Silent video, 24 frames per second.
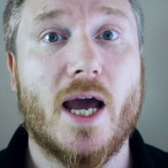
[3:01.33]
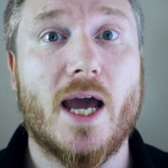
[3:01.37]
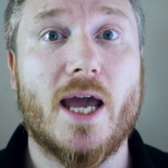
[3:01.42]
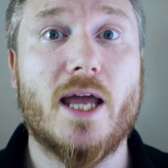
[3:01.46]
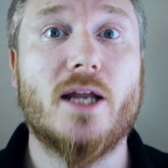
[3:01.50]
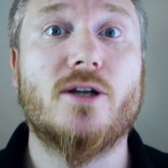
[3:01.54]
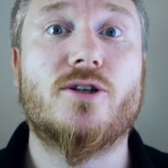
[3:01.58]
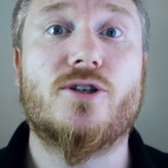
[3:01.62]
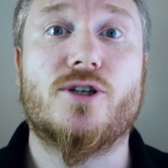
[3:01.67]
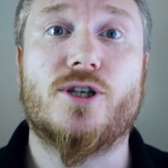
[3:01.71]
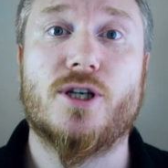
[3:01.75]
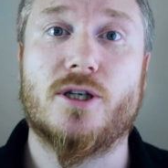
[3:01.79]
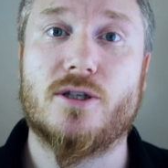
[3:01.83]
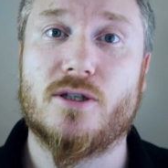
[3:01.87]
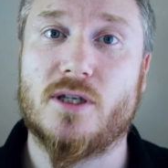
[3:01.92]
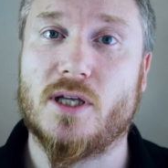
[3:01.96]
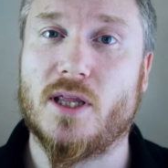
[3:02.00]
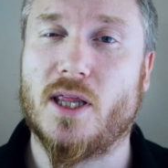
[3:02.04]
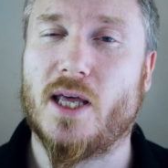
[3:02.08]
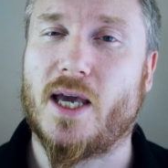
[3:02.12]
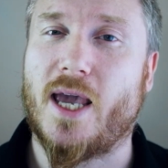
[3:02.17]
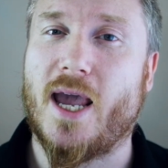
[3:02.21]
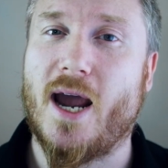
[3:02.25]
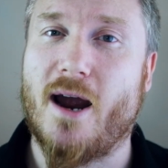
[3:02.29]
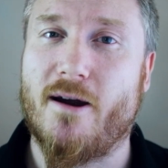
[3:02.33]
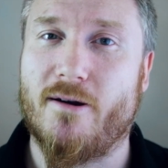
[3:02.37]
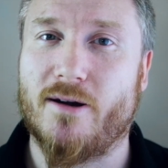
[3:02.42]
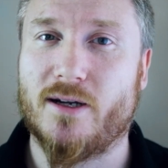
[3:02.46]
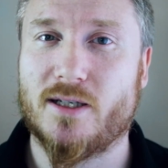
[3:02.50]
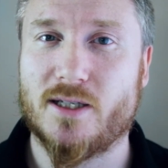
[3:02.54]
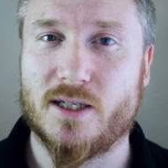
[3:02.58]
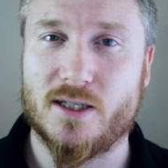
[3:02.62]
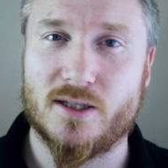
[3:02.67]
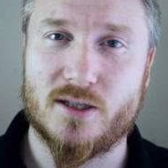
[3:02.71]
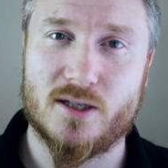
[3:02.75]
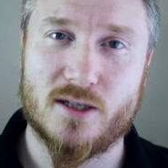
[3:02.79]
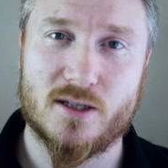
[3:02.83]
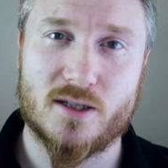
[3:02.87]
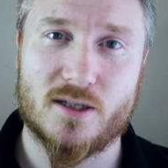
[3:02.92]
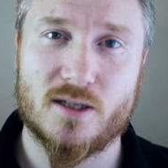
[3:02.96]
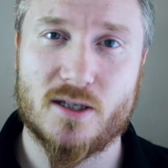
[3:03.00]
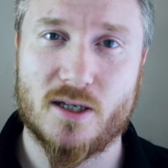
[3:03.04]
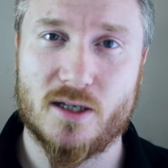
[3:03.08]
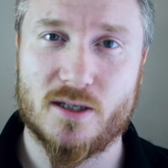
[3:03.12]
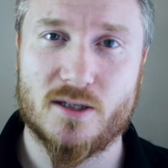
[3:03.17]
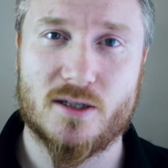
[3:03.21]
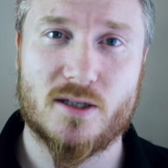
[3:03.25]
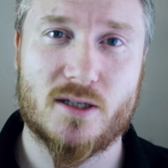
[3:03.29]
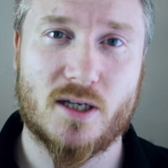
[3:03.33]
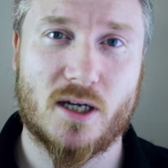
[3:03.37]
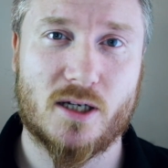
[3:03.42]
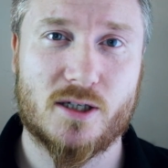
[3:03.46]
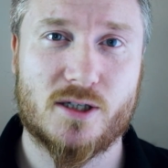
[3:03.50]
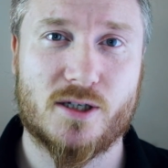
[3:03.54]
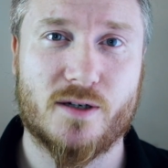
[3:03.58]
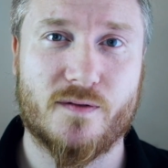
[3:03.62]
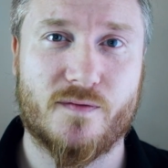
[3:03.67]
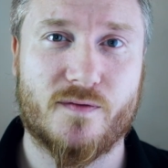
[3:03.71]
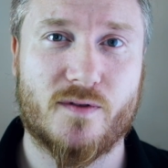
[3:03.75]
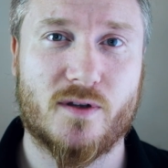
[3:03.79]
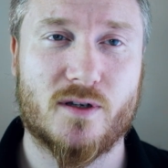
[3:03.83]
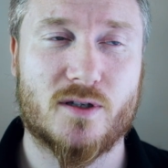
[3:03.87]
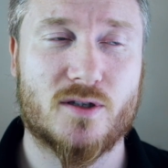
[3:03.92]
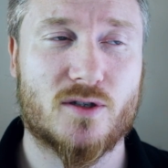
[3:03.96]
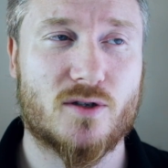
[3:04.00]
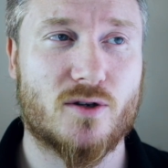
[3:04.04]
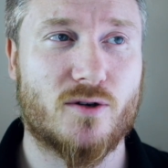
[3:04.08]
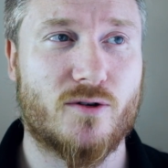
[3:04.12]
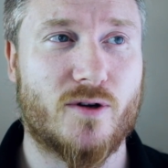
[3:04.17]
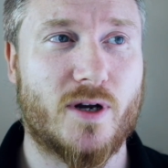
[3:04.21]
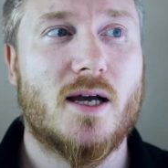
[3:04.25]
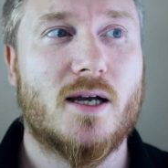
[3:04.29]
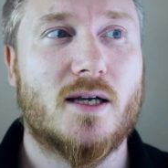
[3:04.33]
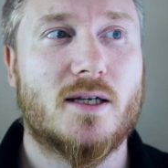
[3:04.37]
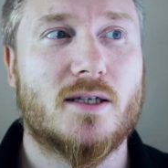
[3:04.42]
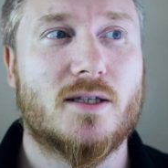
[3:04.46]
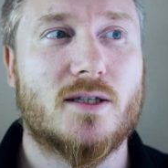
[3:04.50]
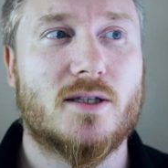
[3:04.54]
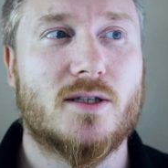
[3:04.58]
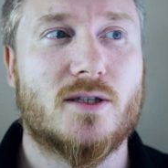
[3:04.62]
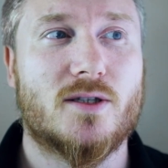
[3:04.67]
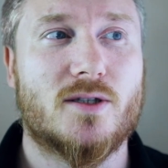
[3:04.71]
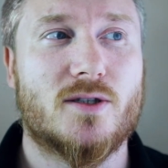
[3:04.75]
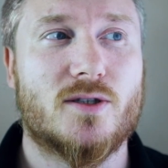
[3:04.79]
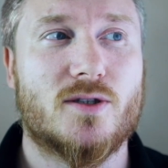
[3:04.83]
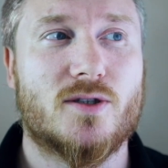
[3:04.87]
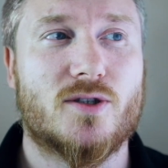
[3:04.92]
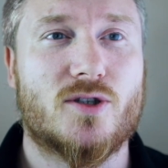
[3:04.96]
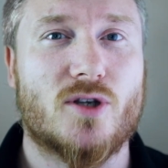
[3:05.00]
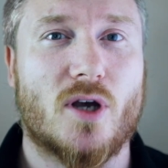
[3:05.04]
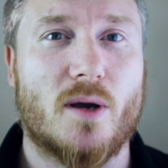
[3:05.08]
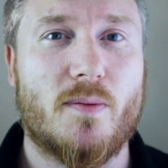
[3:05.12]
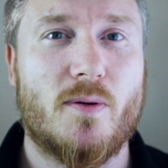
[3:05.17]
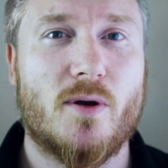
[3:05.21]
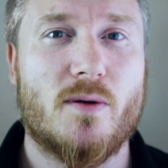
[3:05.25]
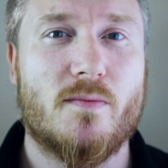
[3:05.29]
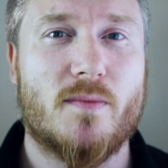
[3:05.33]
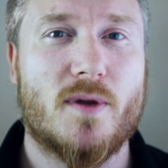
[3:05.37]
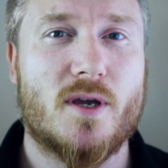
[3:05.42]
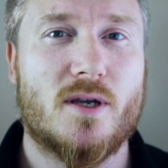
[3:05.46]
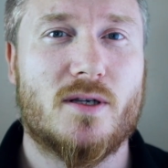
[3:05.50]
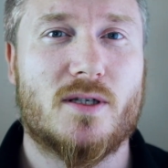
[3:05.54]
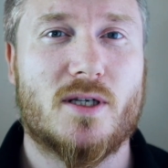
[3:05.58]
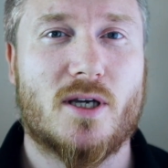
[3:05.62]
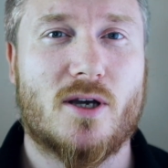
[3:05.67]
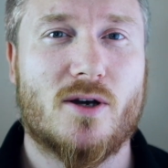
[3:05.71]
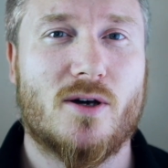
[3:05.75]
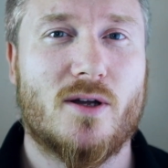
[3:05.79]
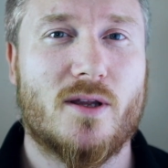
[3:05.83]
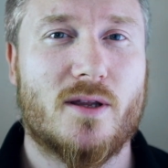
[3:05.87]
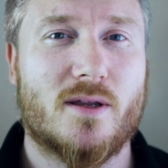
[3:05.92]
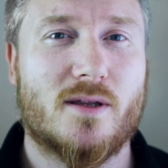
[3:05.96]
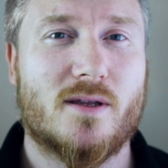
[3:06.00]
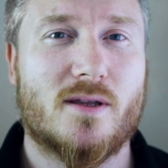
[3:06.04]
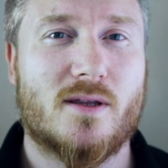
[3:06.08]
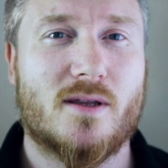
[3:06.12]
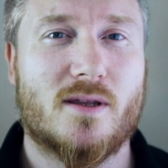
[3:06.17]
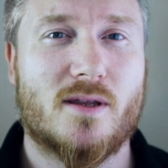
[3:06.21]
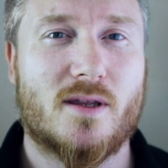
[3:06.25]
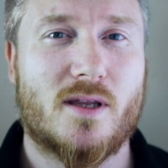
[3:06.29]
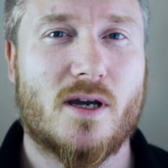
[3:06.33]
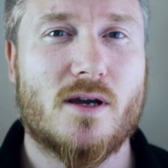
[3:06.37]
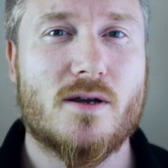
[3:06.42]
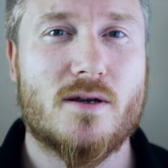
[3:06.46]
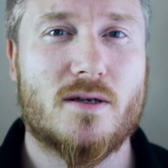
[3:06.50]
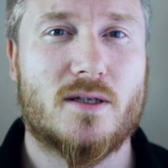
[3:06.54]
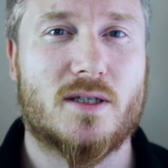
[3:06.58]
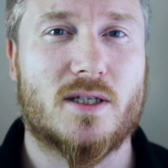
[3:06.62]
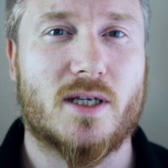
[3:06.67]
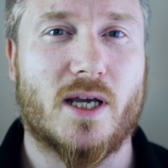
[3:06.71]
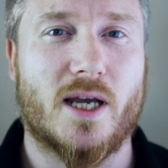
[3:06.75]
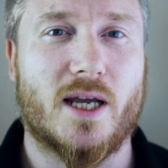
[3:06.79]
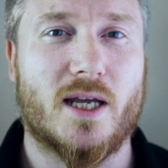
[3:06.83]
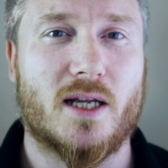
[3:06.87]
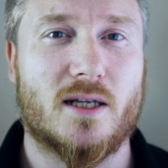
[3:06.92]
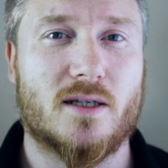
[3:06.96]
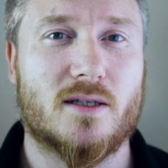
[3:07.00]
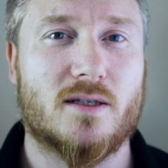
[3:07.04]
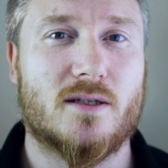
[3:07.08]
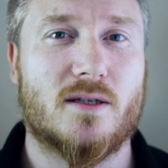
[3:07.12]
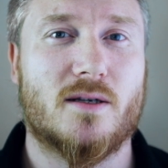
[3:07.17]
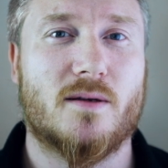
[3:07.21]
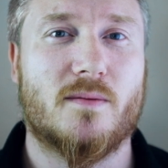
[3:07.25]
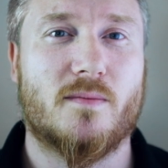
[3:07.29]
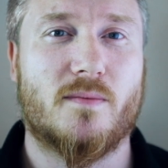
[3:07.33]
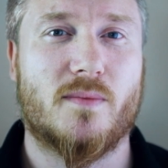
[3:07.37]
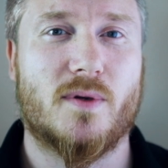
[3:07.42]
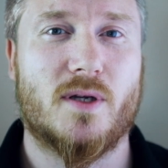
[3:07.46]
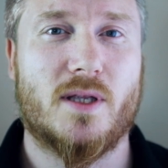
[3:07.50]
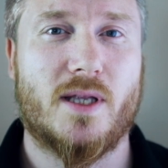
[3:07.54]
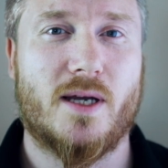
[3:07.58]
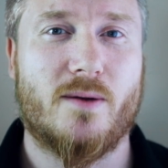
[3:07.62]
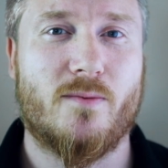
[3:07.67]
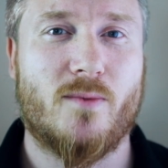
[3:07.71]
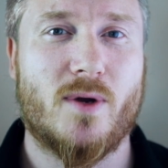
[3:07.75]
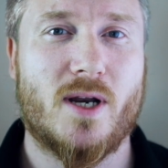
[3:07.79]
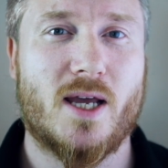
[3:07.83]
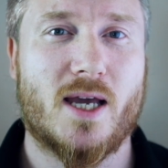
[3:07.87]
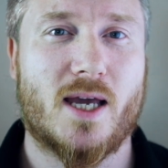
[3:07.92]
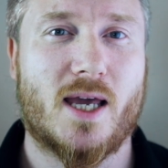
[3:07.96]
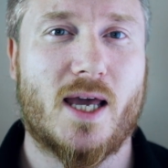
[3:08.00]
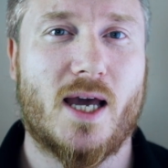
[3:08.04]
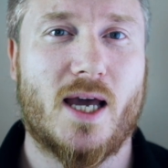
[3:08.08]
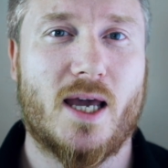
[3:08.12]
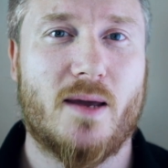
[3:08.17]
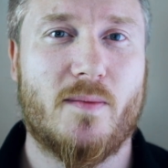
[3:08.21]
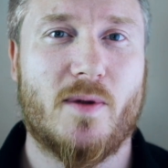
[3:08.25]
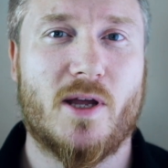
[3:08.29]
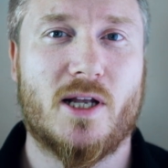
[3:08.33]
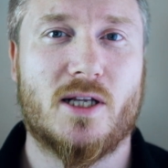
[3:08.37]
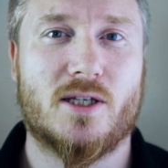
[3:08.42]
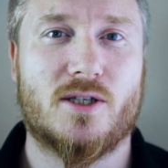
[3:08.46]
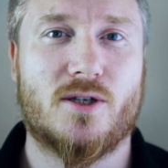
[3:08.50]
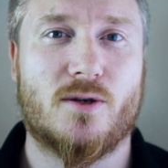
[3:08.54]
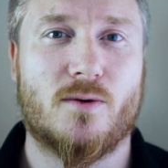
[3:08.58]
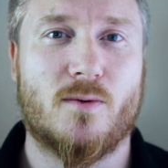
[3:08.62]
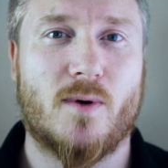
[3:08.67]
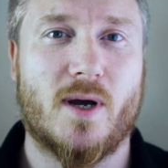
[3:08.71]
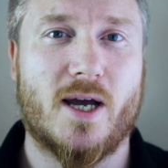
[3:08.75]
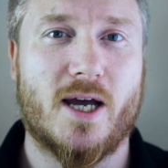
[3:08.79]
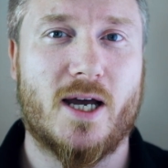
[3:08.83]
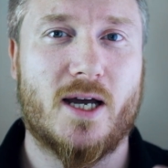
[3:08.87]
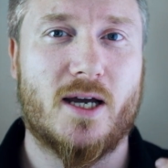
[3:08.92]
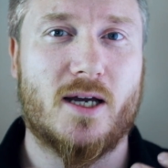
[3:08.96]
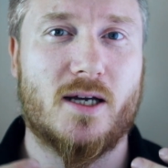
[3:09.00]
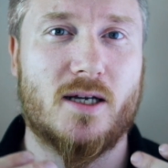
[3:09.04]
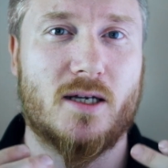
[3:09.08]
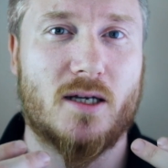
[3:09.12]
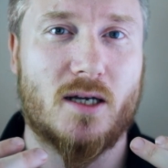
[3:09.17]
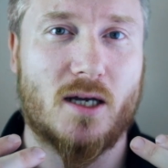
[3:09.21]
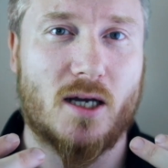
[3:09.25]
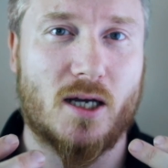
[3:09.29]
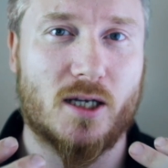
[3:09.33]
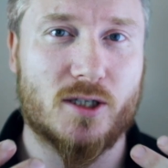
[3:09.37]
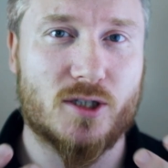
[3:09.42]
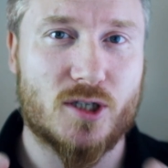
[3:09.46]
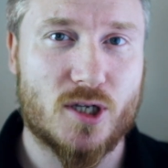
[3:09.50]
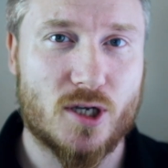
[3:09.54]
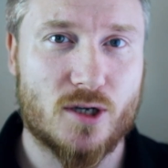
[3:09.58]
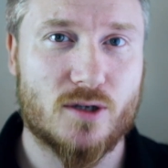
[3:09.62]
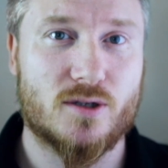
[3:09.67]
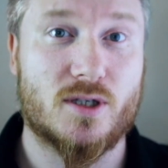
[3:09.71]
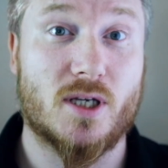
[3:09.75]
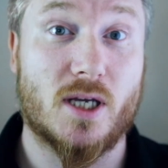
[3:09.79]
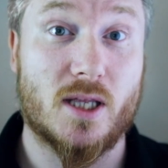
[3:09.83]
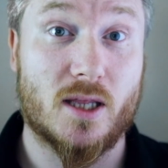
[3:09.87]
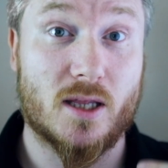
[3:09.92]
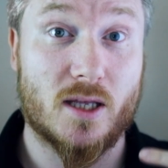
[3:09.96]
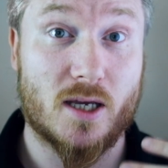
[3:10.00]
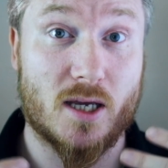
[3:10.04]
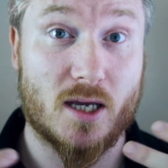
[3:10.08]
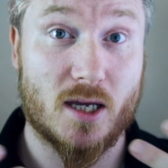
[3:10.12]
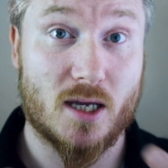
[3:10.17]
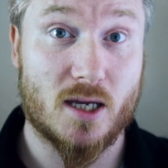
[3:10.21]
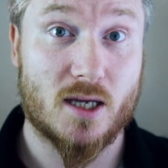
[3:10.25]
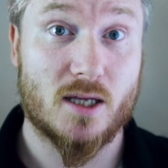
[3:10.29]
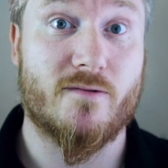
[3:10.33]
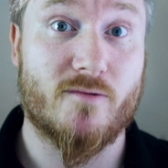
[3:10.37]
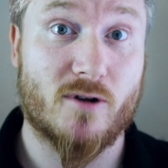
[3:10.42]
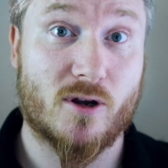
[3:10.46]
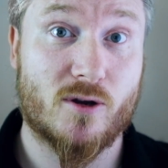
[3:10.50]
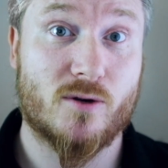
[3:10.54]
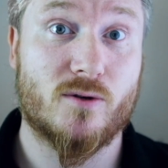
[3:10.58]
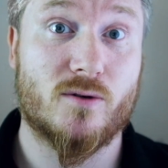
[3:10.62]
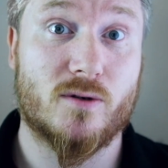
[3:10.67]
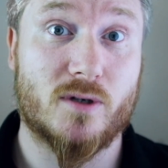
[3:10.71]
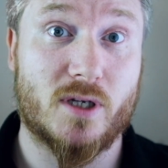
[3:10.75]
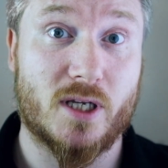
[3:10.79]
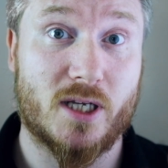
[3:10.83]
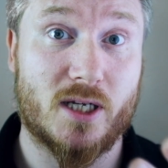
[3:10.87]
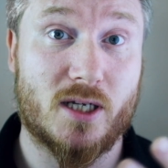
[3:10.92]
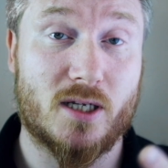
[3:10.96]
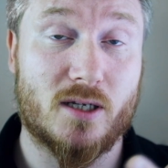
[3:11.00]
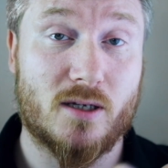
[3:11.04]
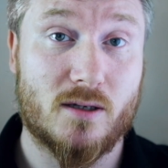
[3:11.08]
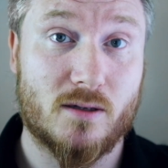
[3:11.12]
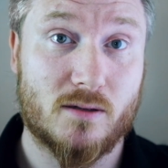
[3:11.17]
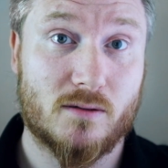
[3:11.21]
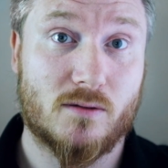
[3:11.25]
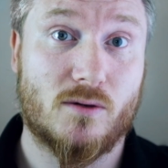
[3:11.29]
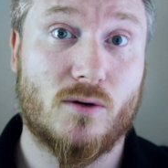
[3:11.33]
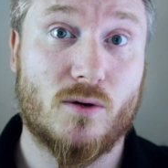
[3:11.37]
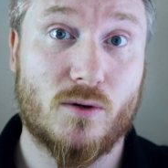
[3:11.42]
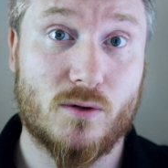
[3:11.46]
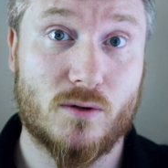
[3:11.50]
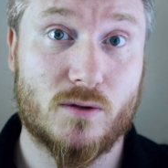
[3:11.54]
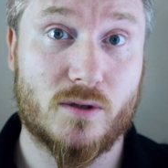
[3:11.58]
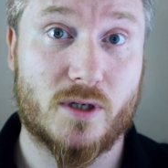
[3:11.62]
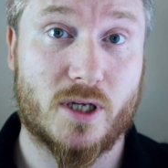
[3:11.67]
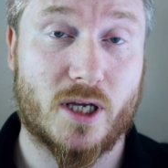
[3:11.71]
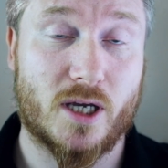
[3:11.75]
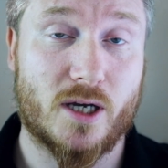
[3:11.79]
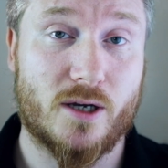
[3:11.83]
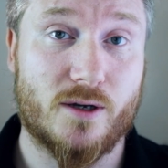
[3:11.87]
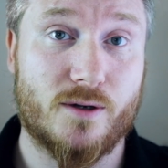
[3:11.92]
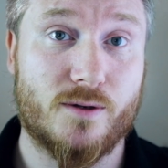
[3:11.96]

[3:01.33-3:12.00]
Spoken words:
introducing the characters as such of the story. So I put music on those scenes, but then when it came into where I was using the recorded audio,